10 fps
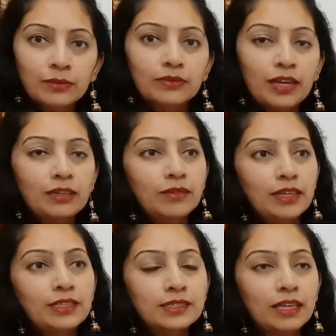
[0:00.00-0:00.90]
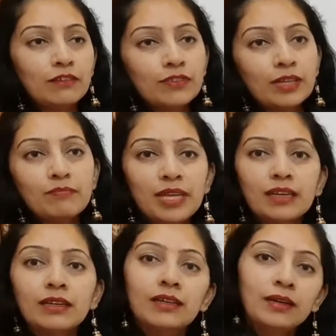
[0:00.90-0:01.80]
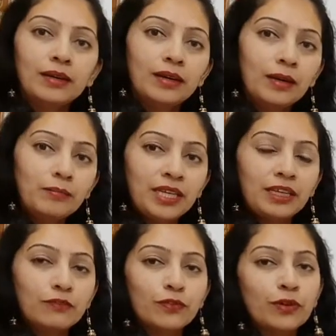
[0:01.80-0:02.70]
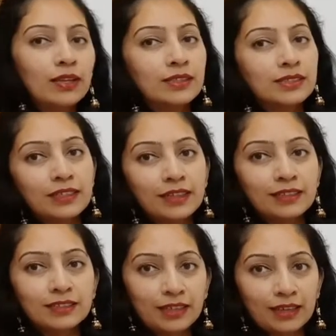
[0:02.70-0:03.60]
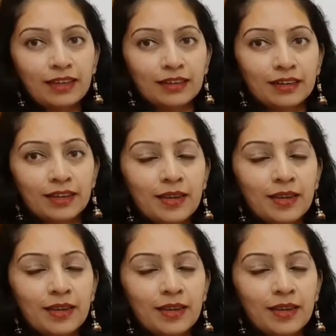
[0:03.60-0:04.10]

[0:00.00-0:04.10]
That itself can make a meaningful sentence again.